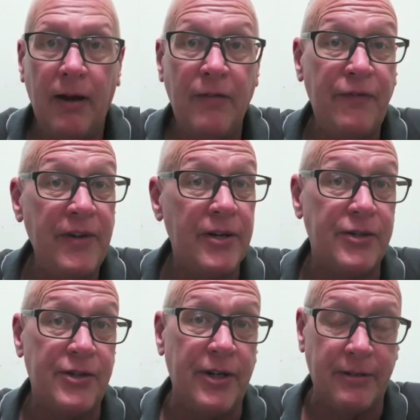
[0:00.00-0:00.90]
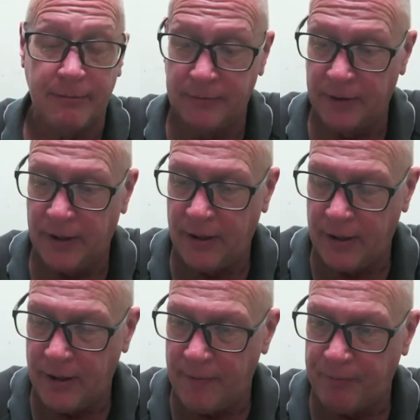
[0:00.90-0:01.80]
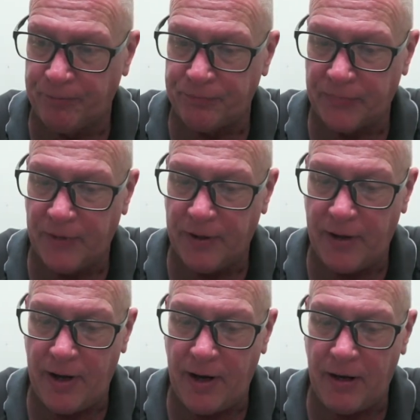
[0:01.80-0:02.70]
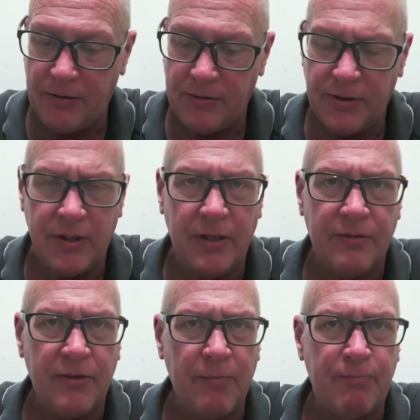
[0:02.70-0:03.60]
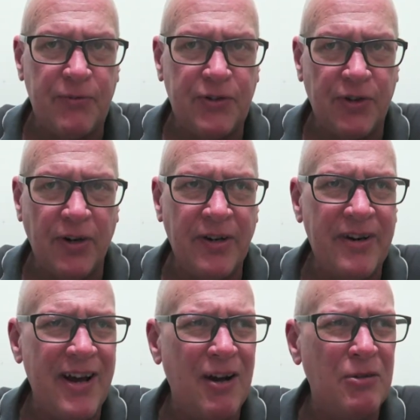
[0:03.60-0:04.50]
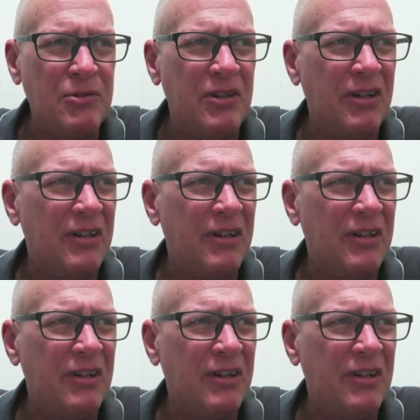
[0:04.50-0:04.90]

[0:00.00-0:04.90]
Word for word: I finished it, and it started out